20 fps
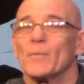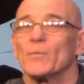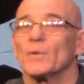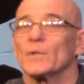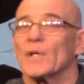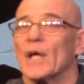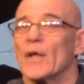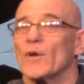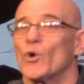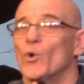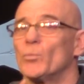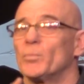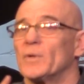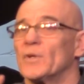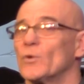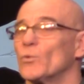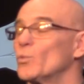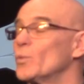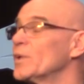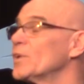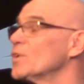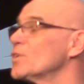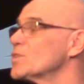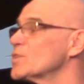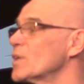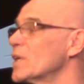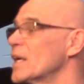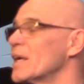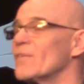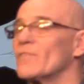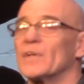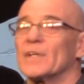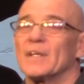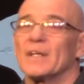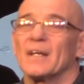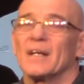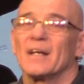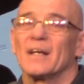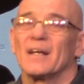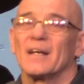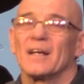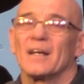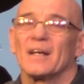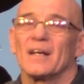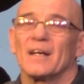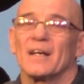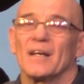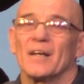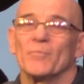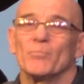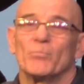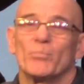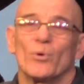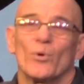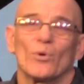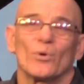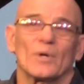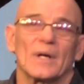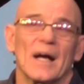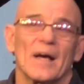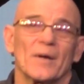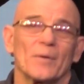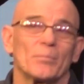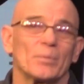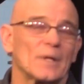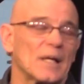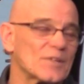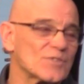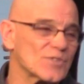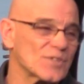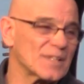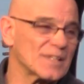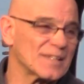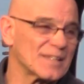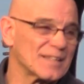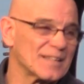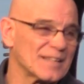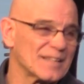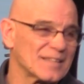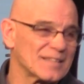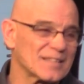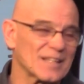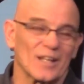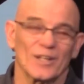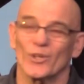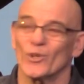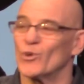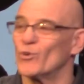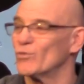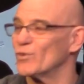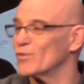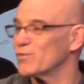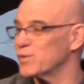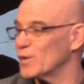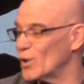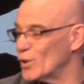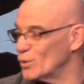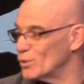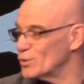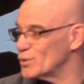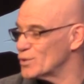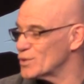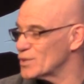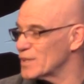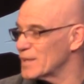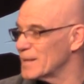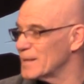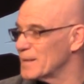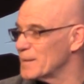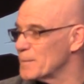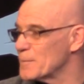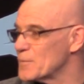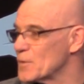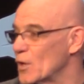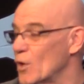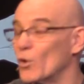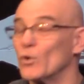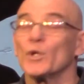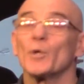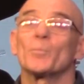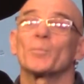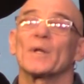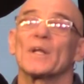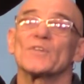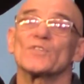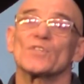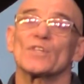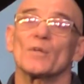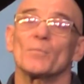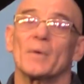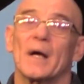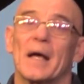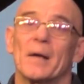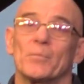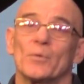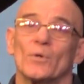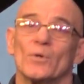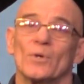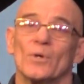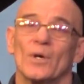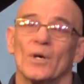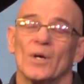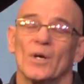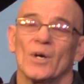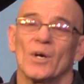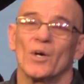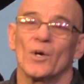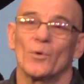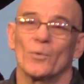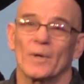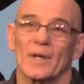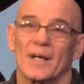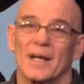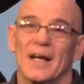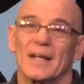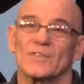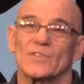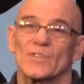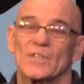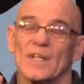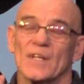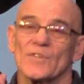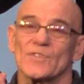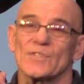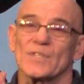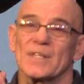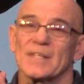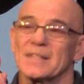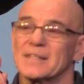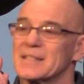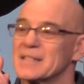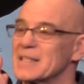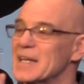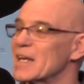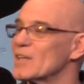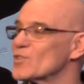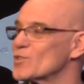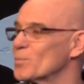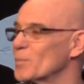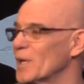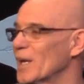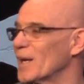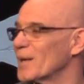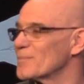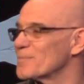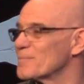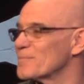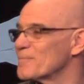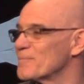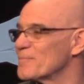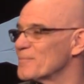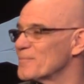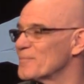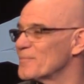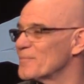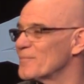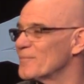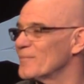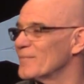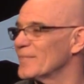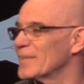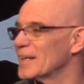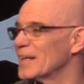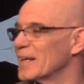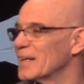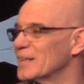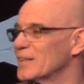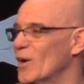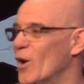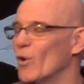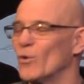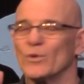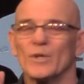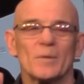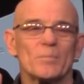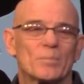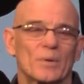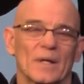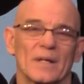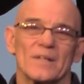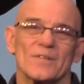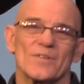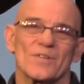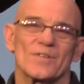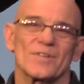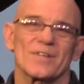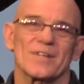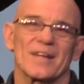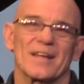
I will not open the windows of heaven and pour out a blessing till it overflows. The only place in the Bible where God says, Test me. The only place.